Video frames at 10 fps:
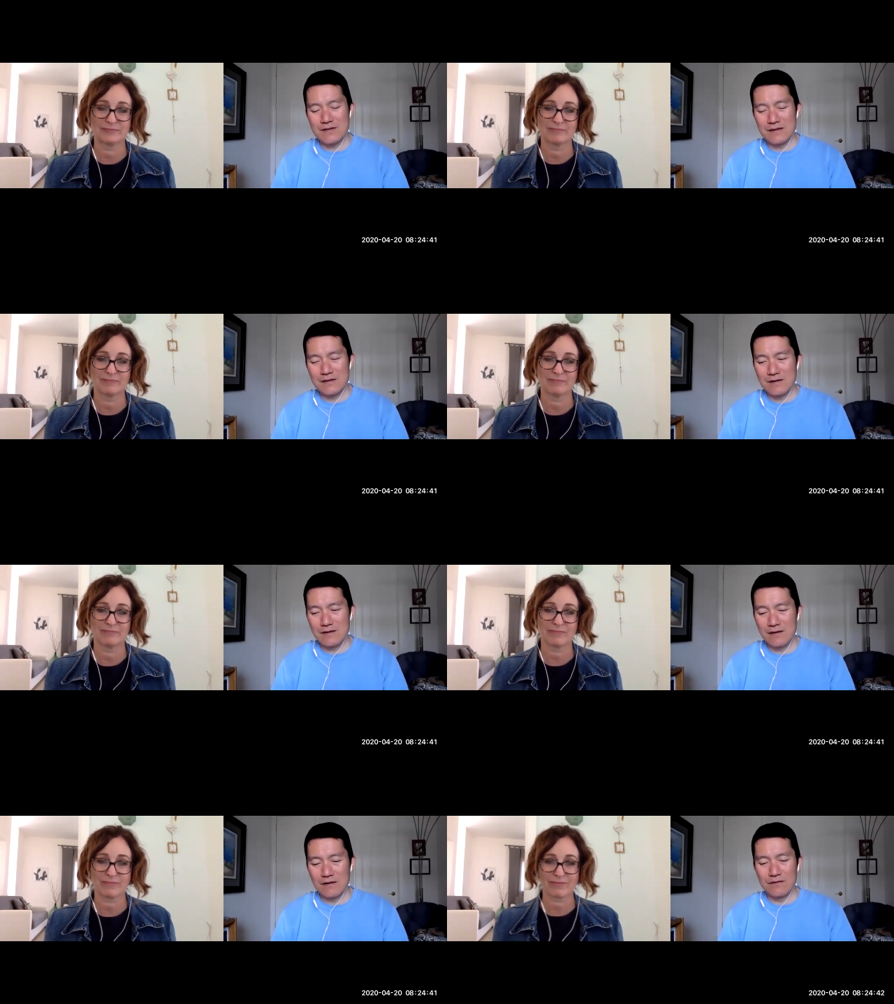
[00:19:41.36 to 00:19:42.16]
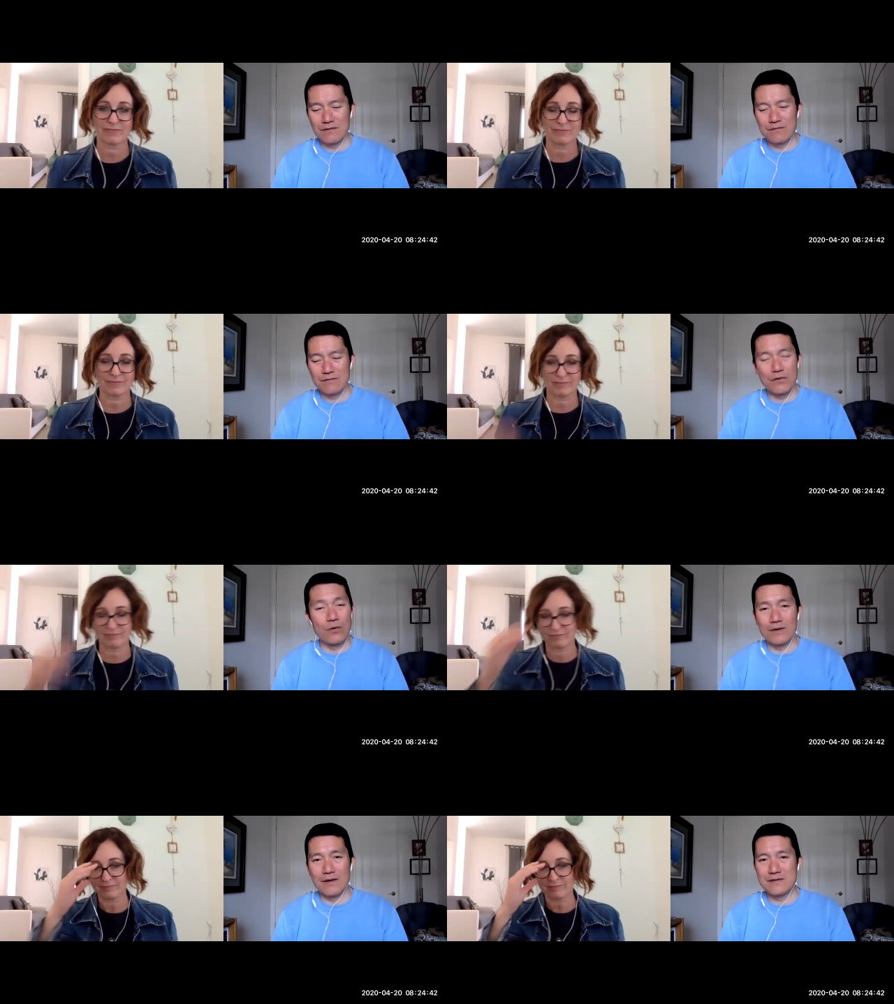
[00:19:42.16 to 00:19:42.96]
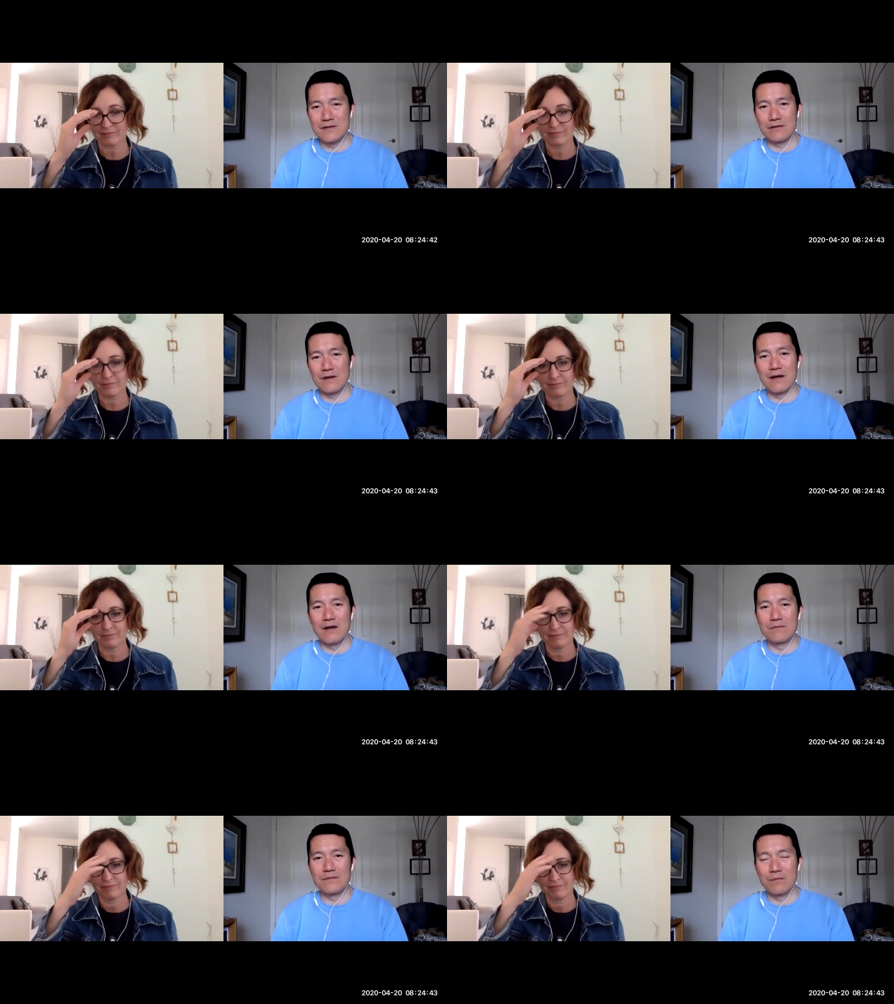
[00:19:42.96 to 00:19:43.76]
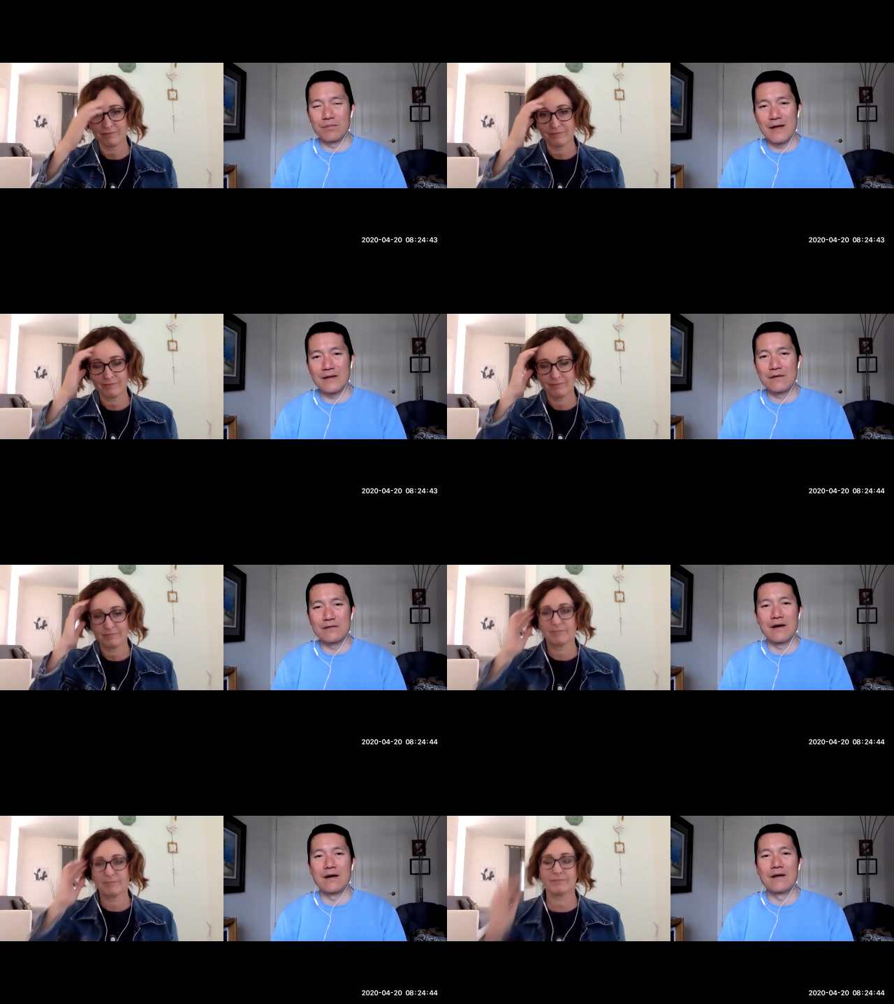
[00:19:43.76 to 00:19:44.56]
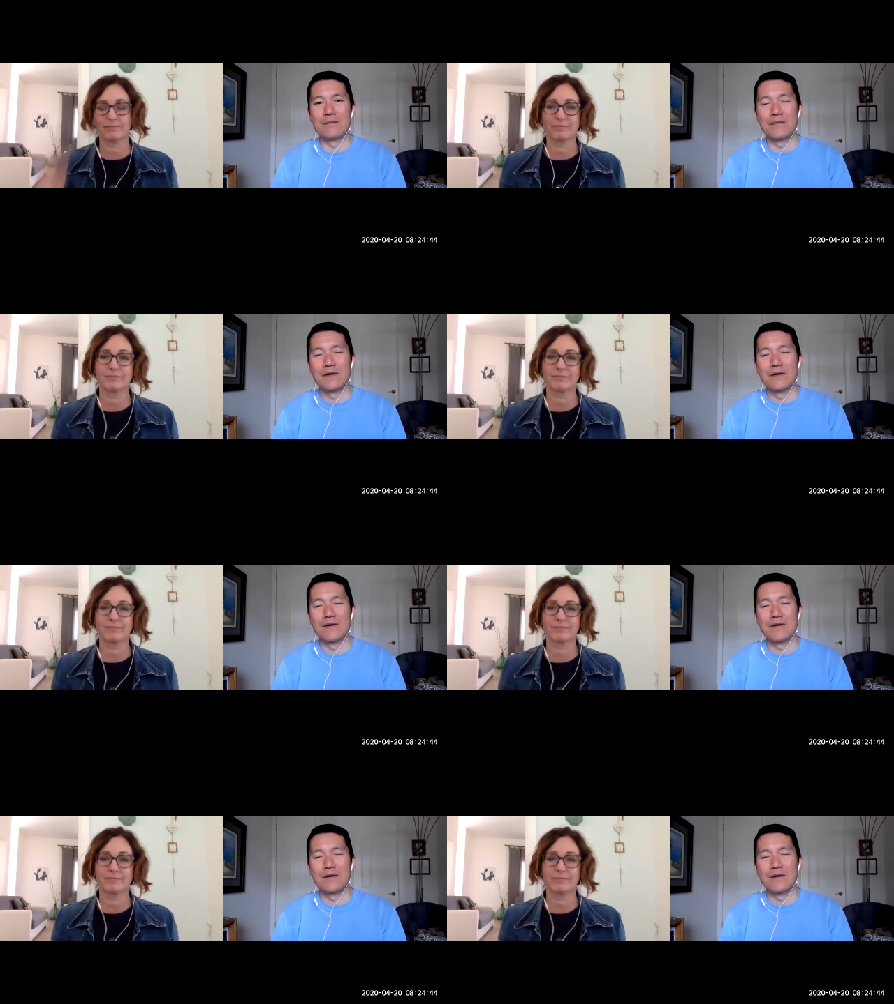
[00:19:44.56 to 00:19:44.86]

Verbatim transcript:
Speaker 1: idea of organizing our time, you know, planning our time.